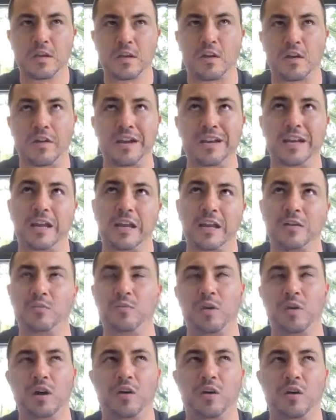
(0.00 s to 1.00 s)
All right,
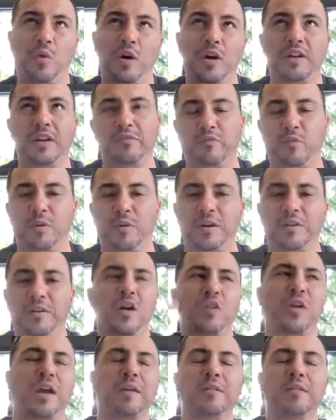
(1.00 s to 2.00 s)
Ant, well, what if, what if?
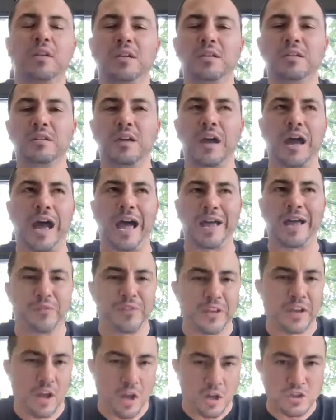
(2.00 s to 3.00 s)
Okay, I don't
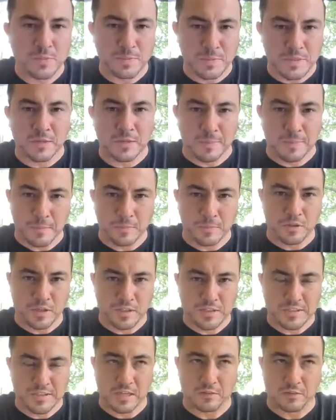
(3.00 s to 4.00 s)
think 100% of people are
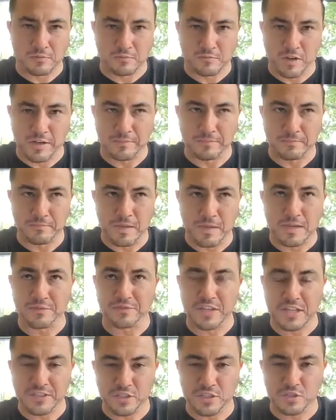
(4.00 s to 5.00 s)
going to sell, right? And if they